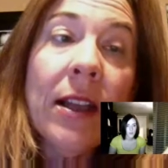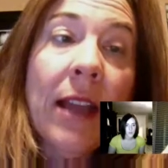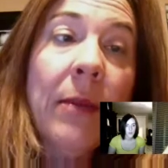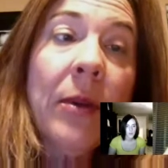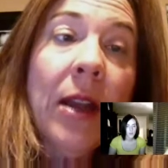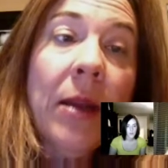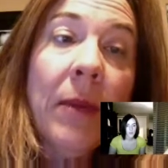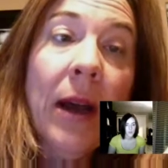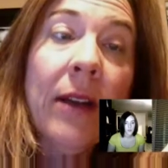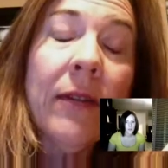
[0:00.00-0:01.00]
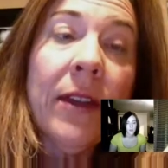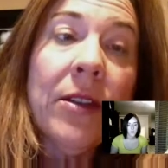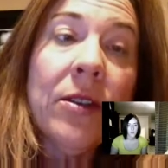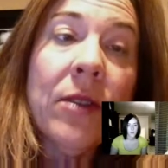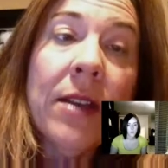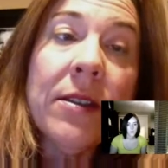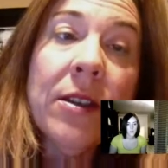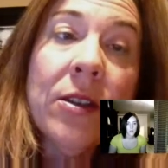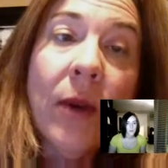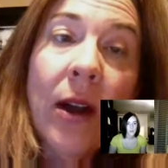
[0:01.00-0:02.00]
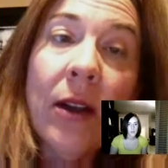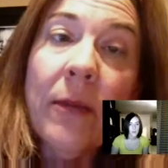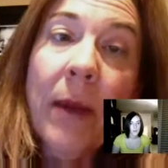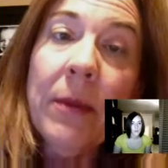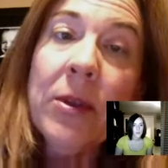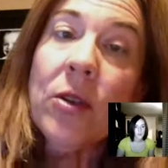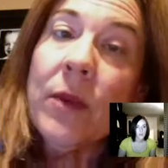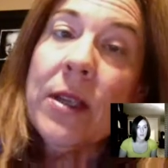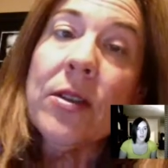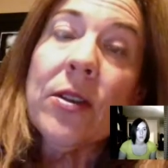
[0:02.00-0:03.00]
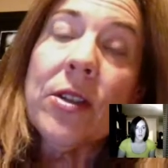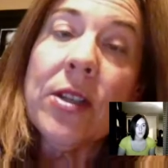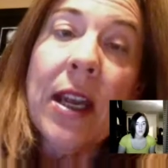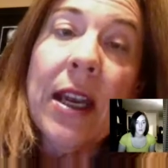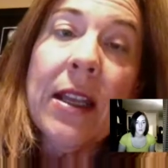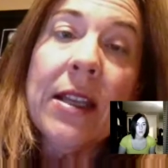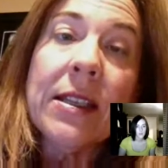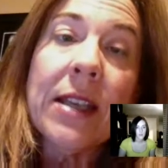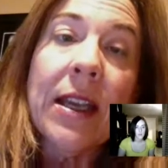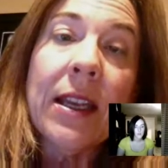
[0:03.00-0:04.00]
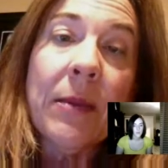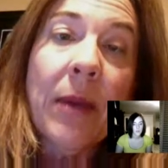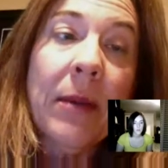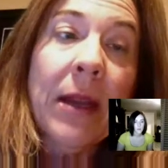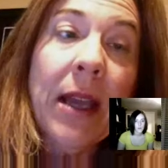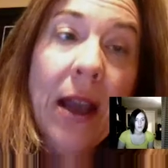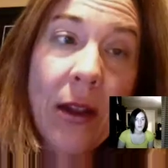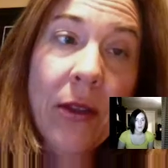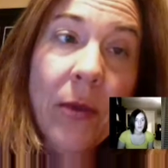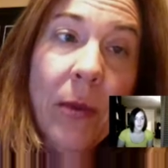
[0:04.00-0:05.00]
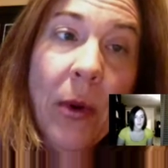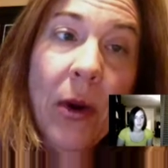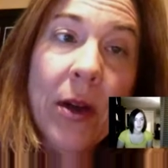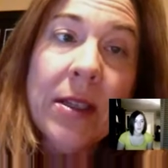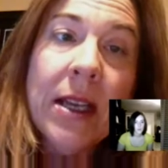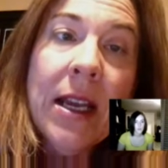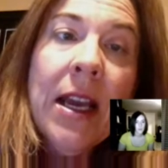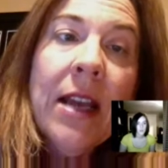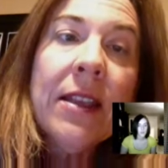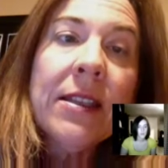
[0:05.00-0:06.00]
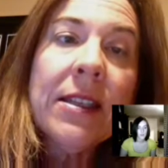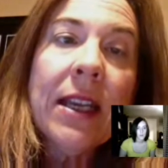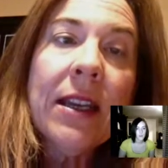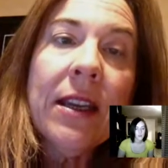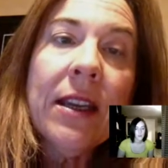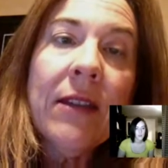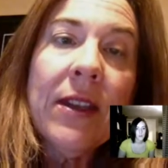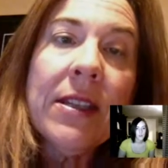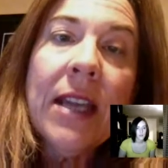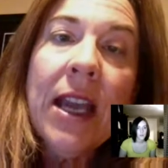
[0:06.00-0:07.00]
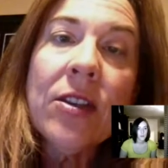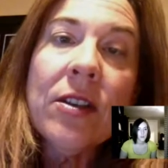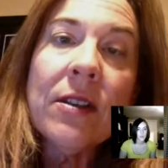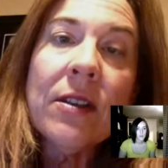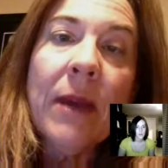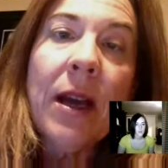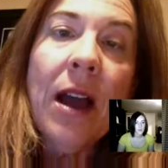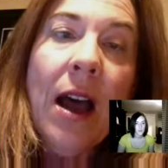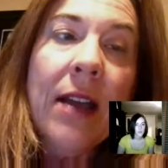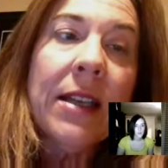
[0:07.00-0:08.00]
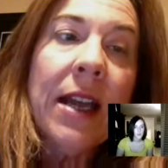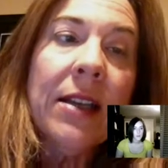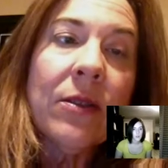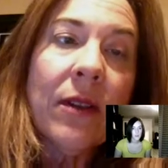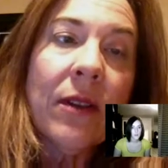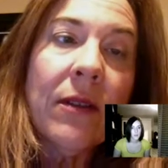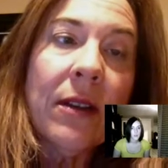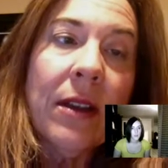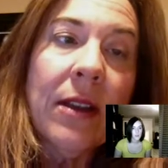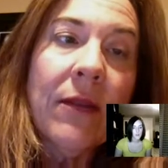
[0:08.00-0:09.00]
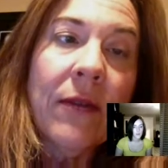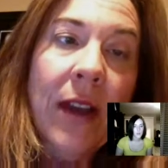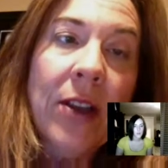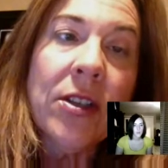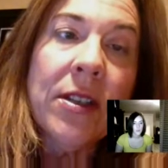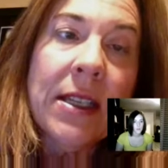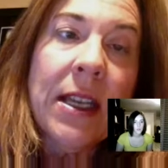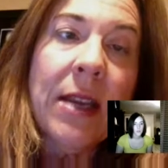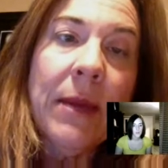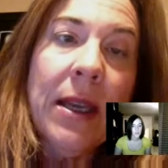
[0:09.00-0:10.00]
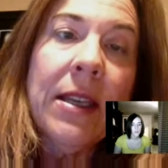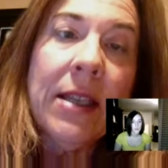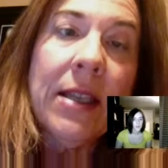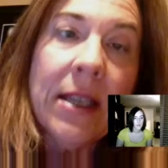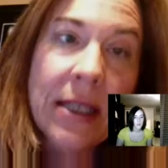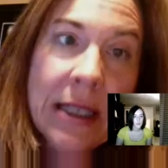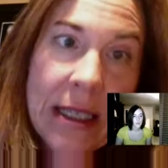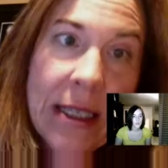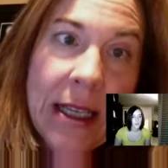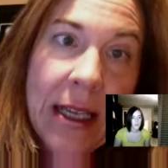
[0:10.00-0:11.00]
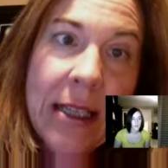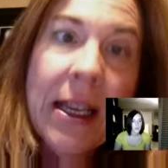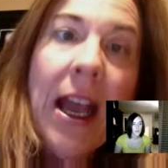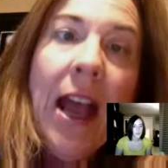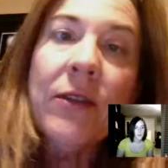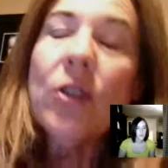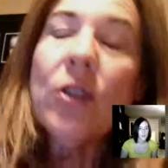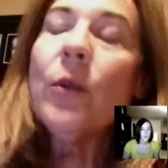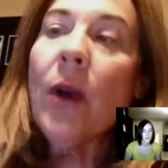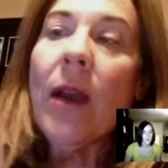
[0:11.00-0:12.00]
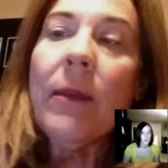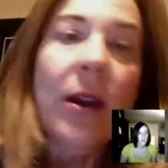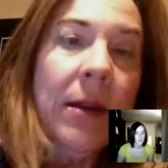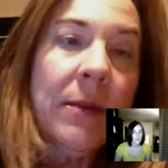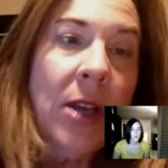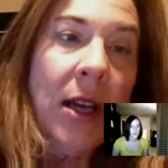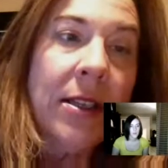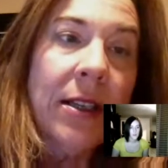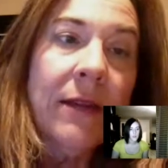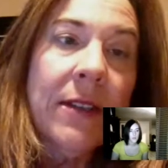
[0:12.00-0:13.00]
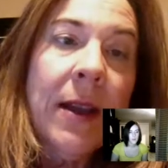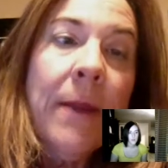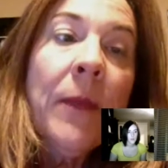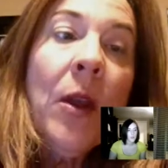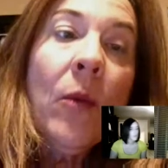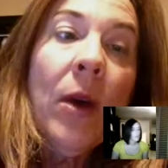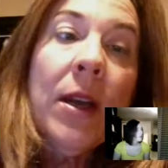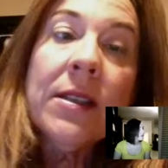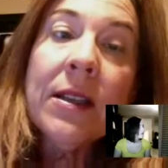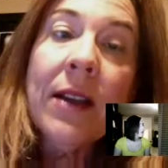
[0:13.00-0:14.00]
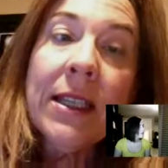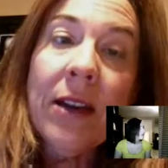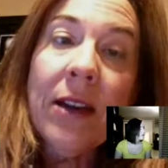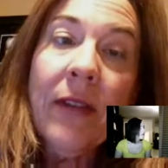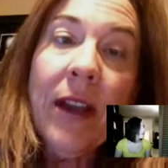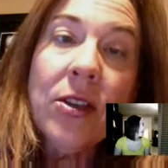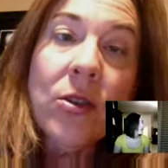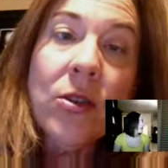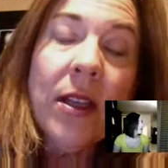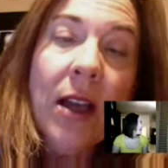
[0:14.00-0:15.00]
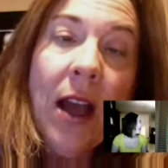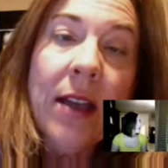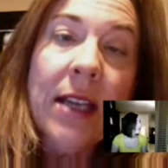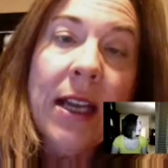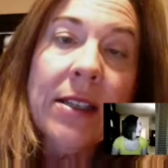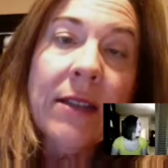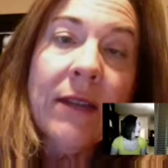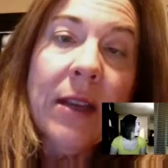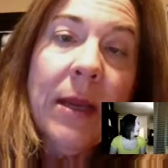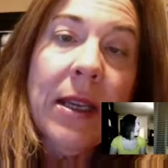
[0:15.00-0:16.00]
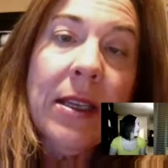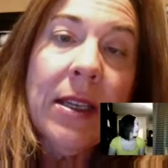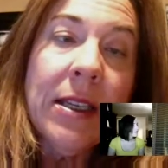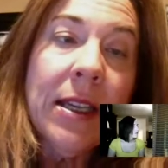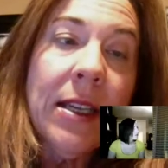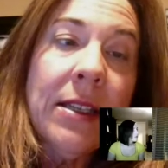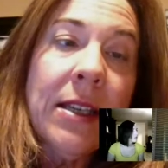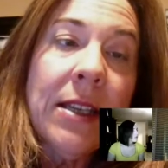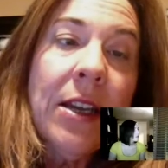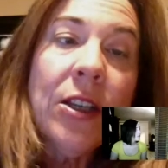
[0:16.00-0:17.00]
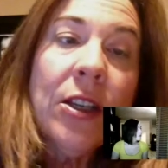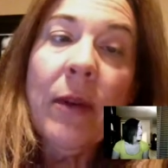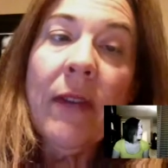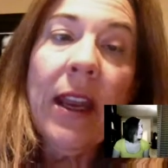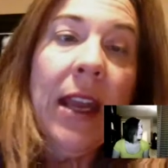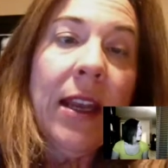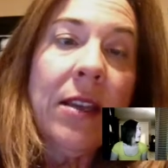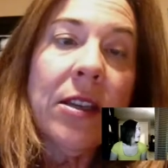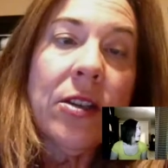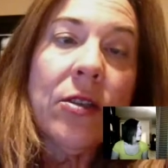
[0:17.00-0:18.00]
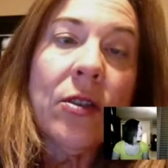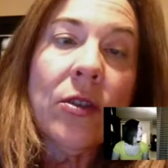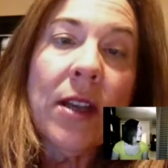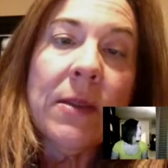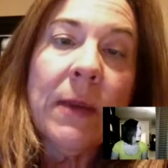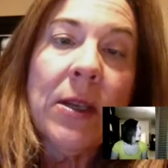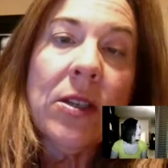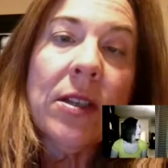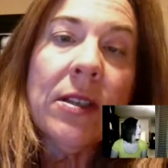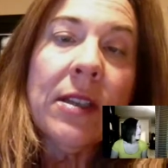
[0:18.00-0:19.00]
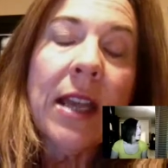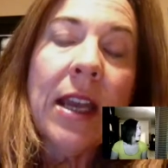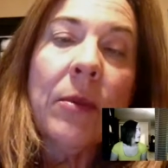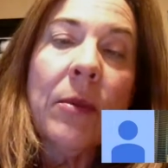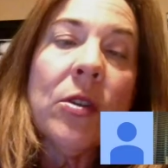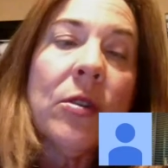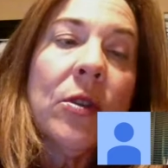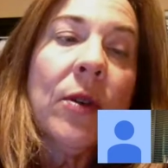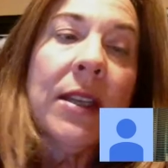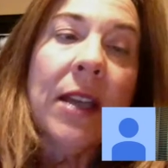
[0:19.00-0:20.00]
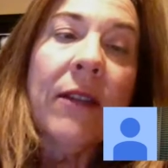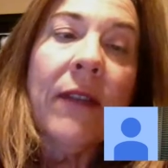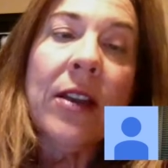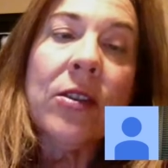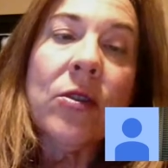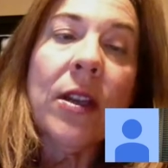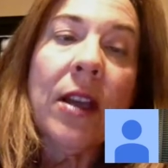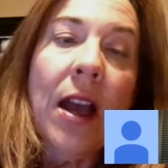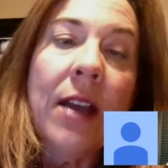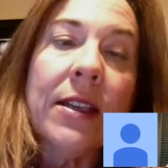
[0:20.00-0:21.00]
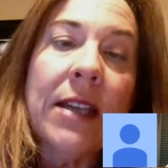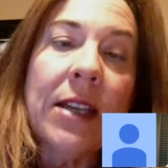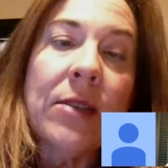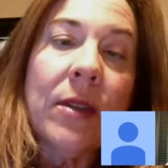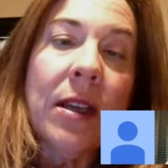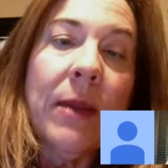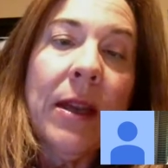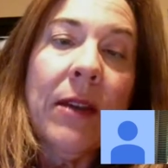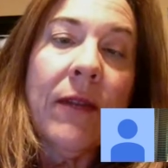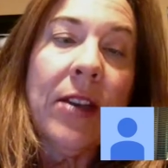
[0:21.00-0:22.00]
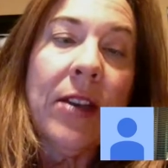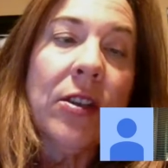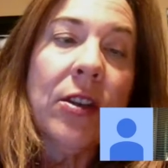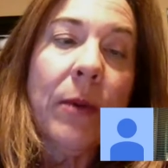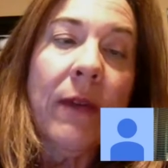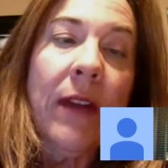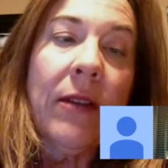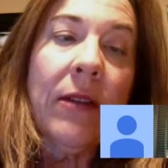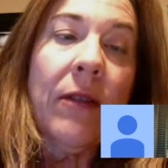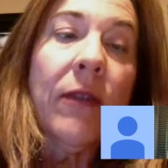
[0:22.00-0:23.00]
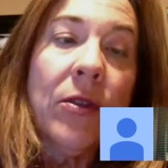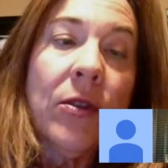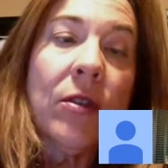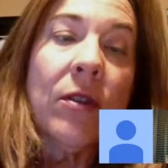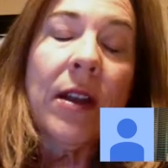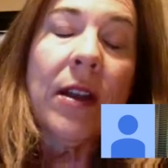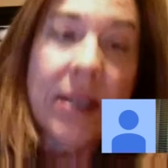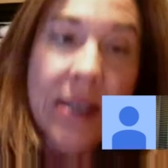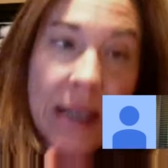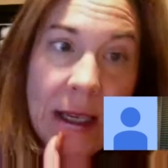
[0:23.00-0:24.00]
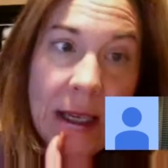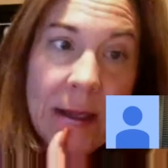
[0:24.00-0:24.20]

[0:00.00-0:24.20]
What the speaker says: Lambert, and Buff in 2012 published a research study that said in public health reports that stated investigations among contact to infections TB disease have two primary objectives. One is to identify and treat the contacts of TB disease to prevent any additional transmissions, and number two, to identify and treat the contacts with TB infection to prevent future disease.